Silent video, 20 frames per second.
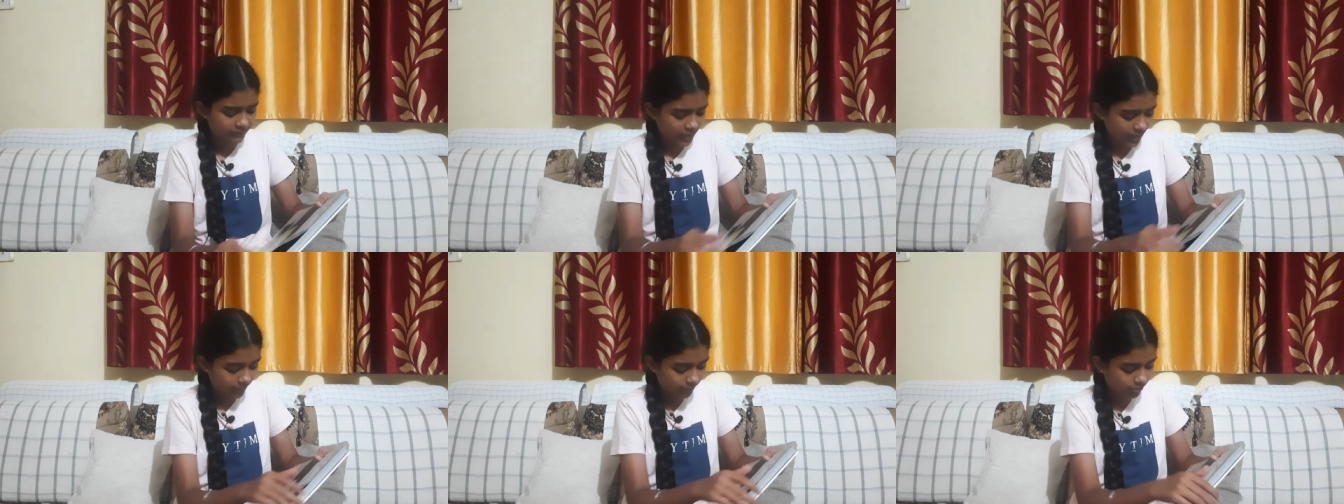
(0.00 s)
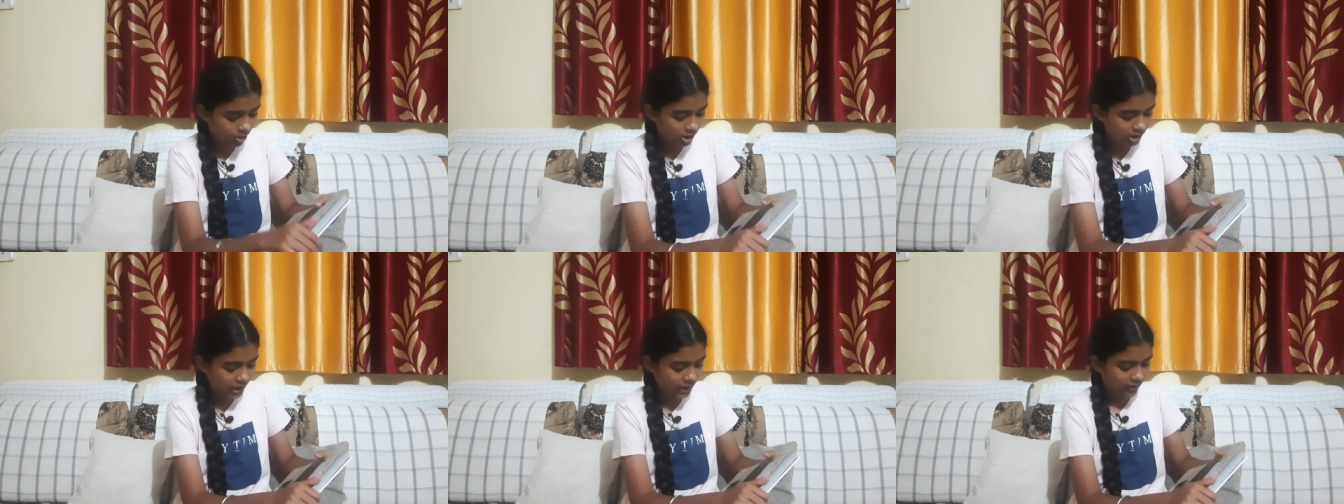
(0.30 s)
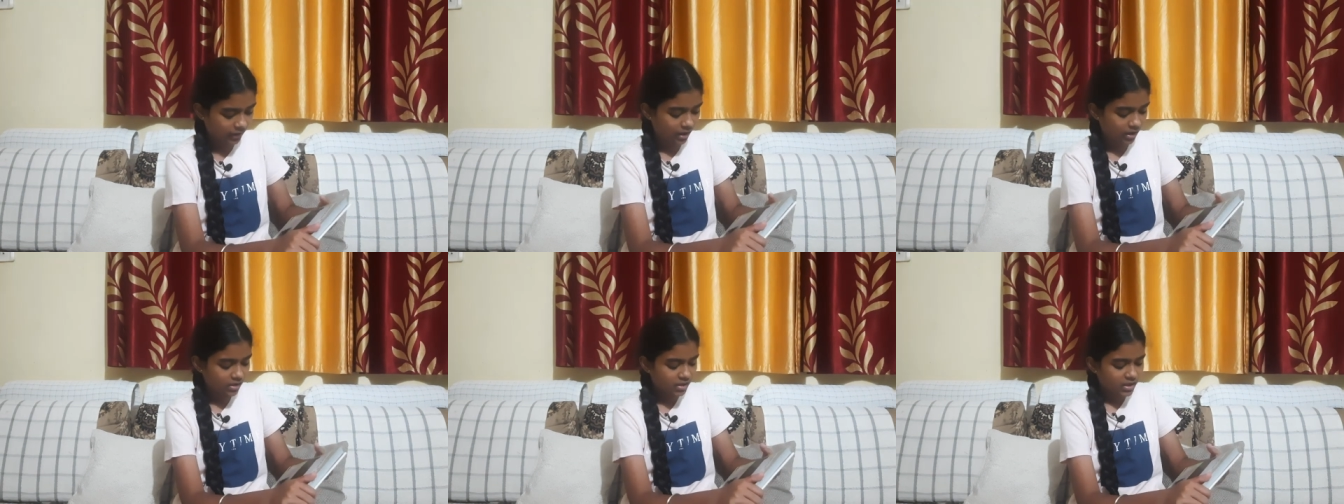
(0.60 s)
we have
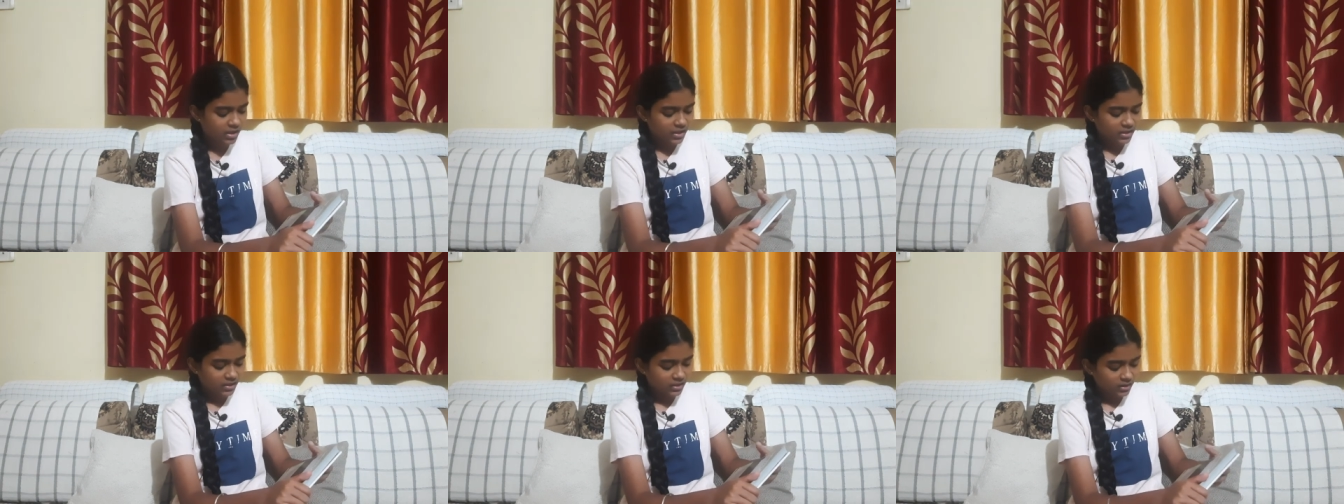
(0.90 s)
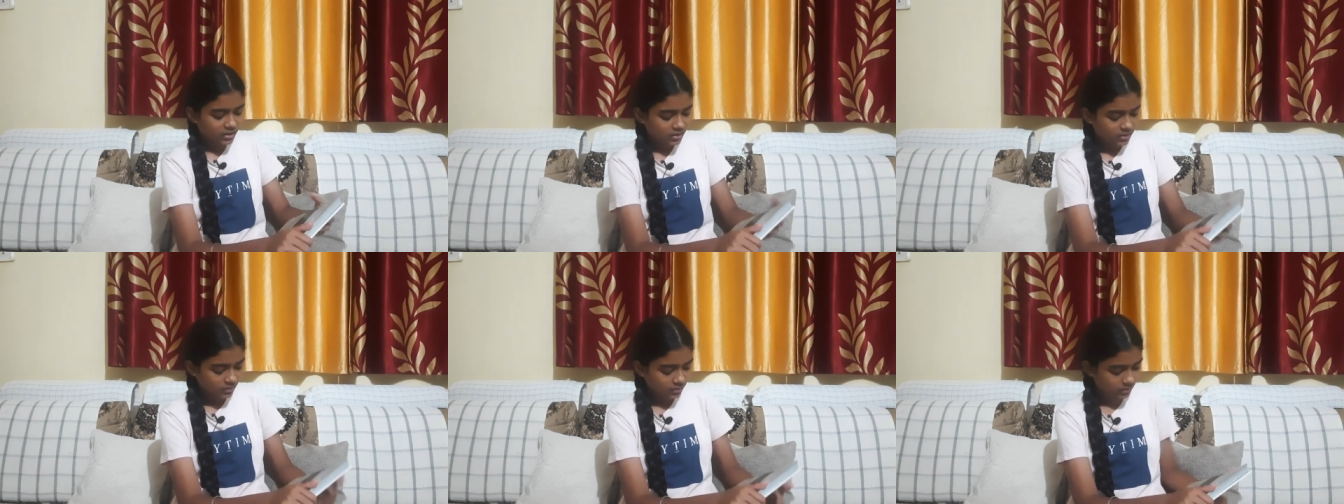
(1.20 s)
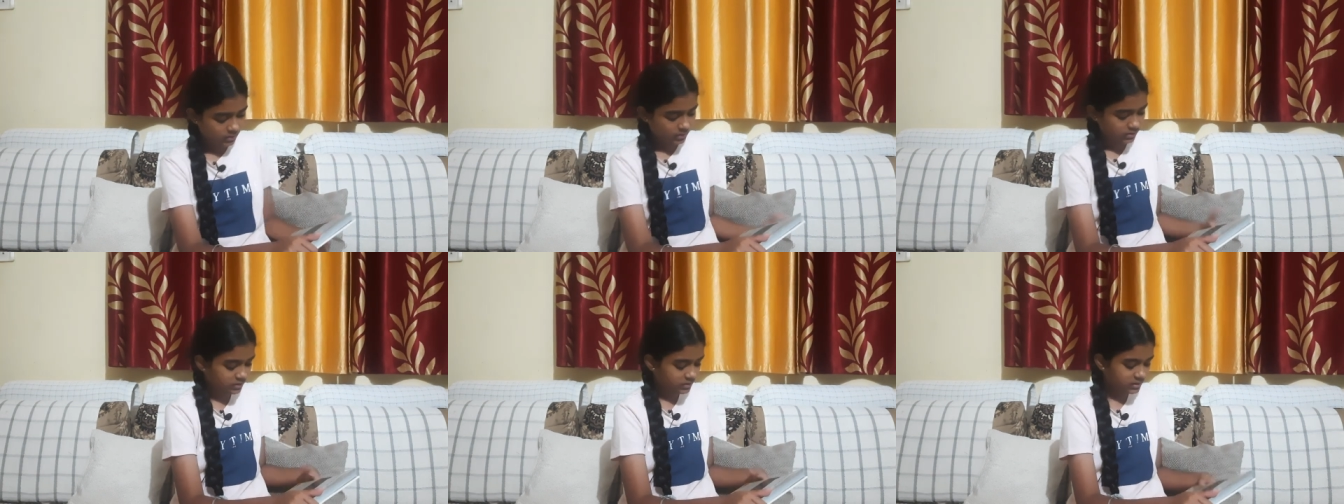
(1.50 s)
cholera.
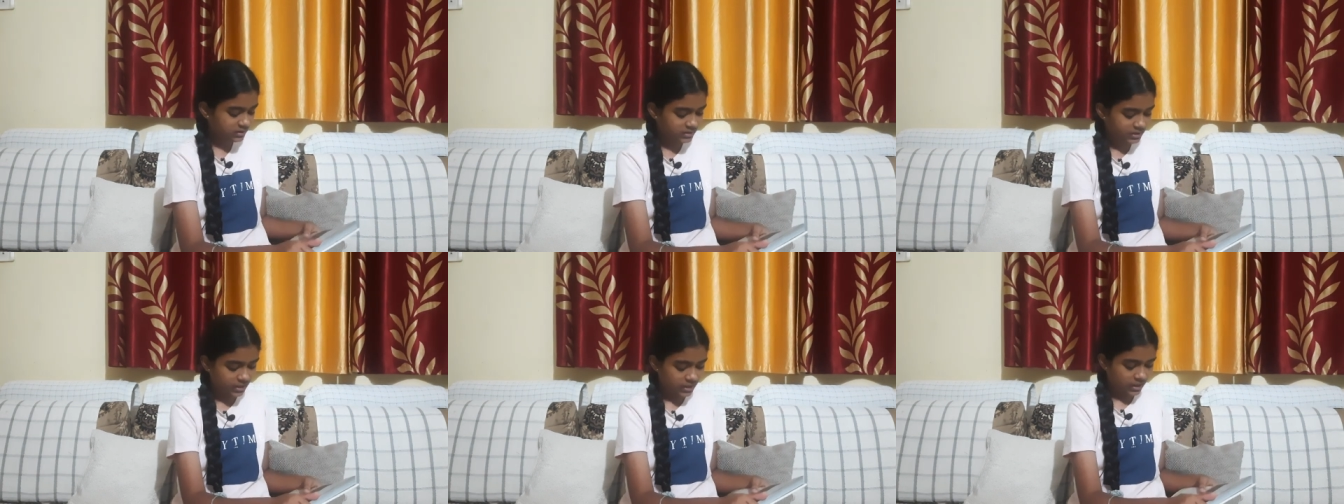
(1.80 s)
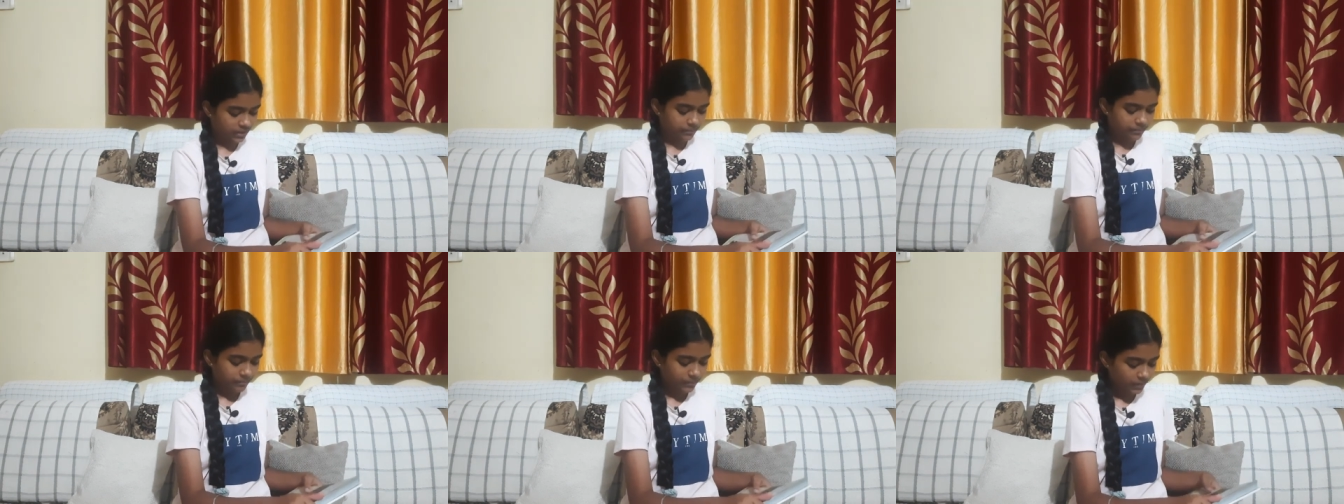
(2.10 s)
Cholera